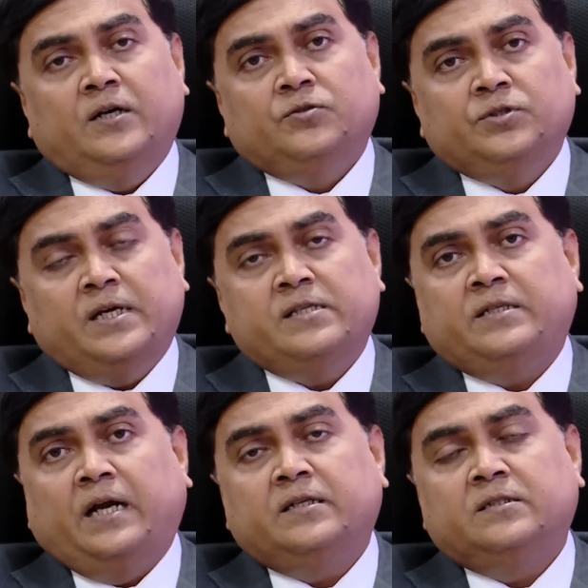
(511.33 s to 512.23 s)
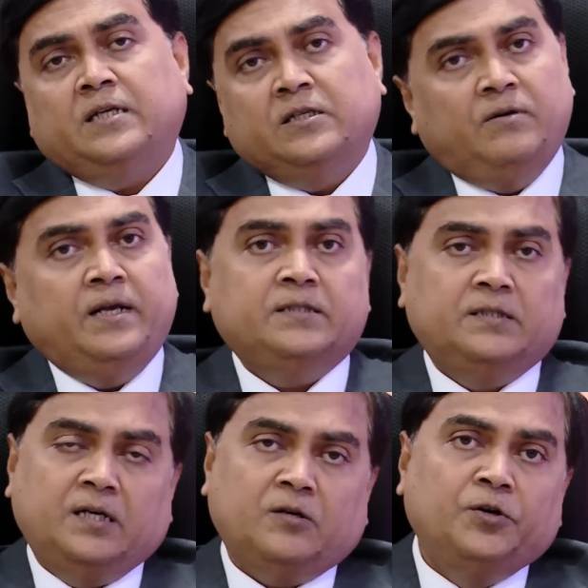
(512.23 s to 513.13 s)
social status as well
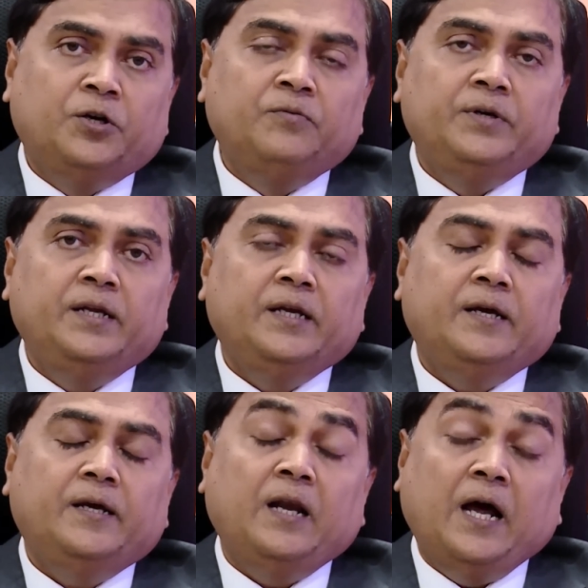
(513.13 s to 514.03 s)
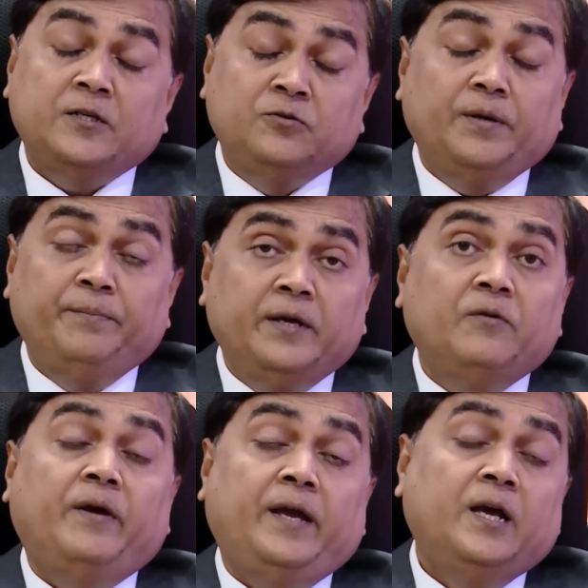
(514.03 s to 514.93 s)
as contributing a large way, big
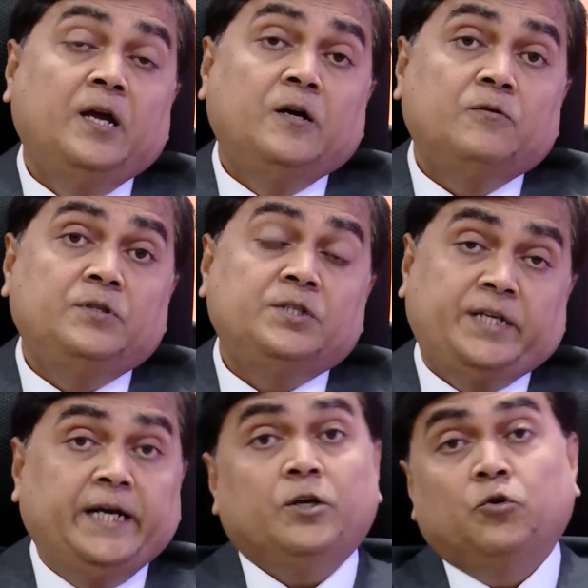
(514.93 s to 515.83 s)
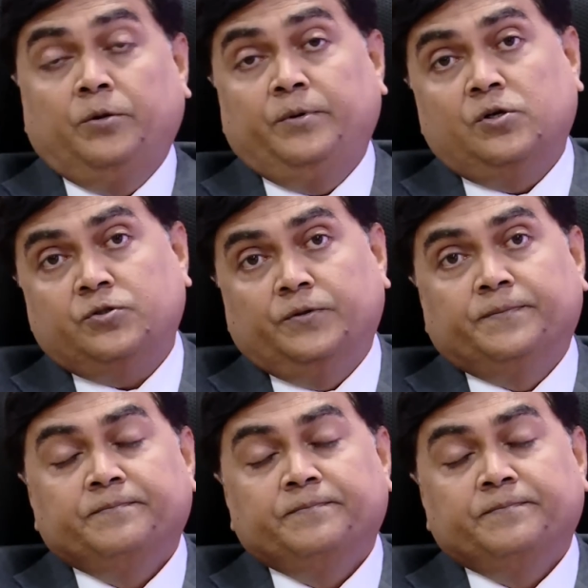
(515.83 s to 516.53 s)
way, to the state economy also.